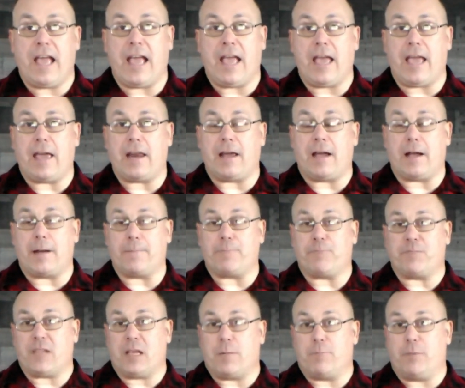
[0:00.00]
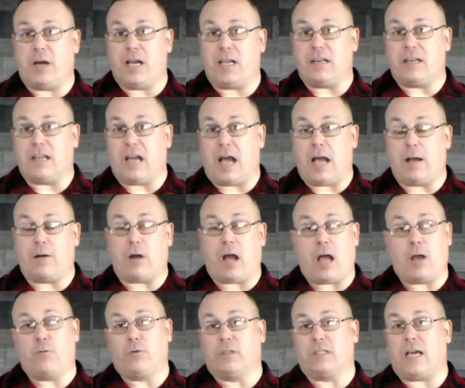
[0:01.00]
But
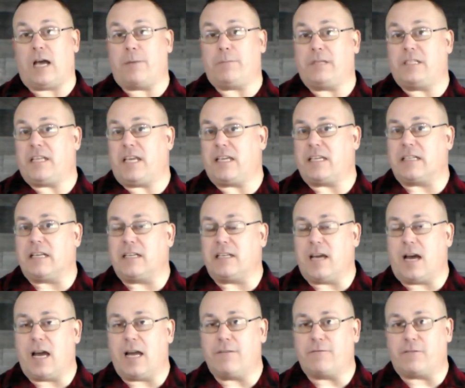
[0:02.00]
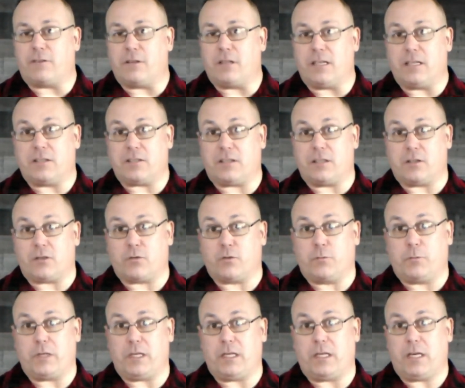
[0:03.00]
I will not be taking a dime for this. This
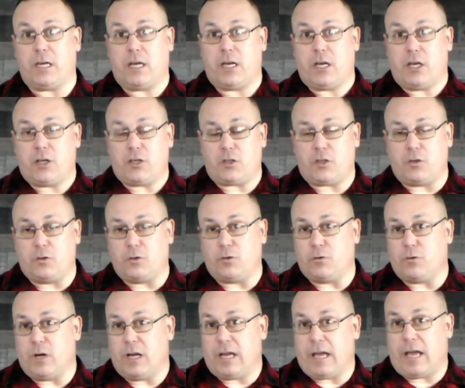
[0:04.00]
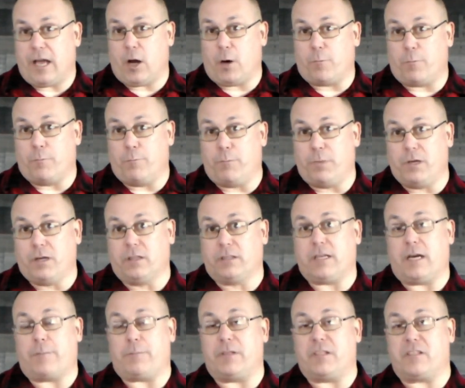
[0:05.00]
will be to help
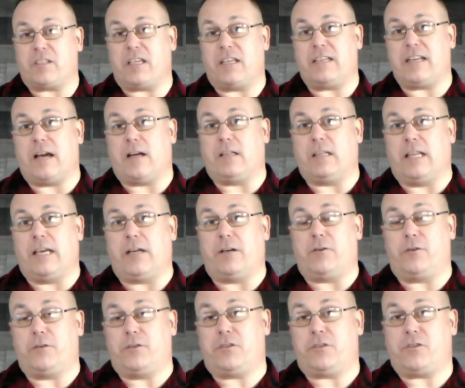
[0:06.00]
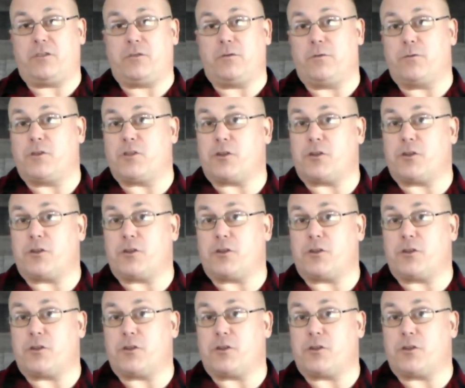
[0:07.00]
build up and send out letters to